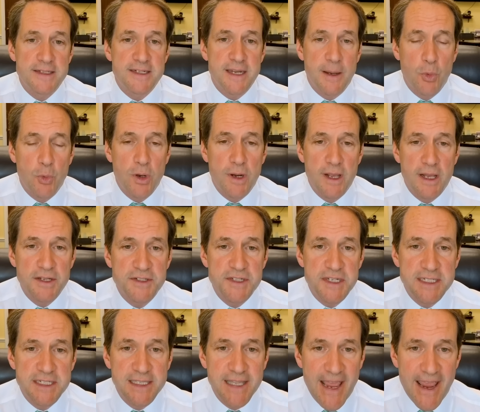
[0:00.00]
someone
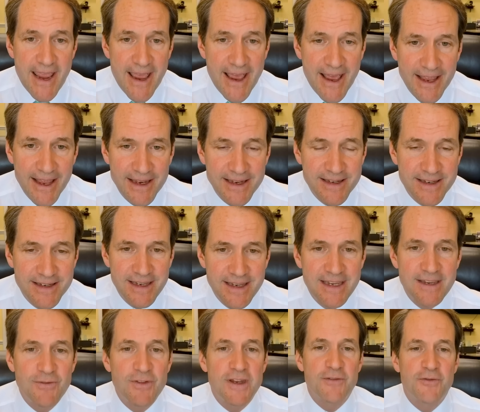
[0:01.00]
else's land,
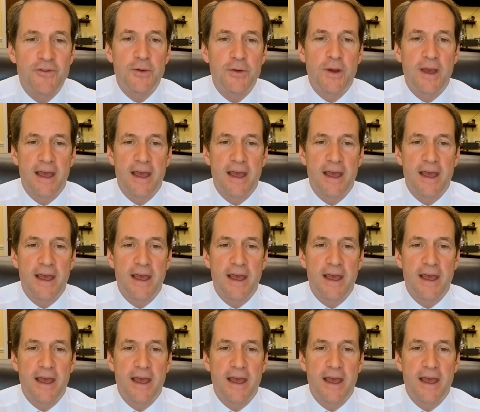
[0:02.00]
even if you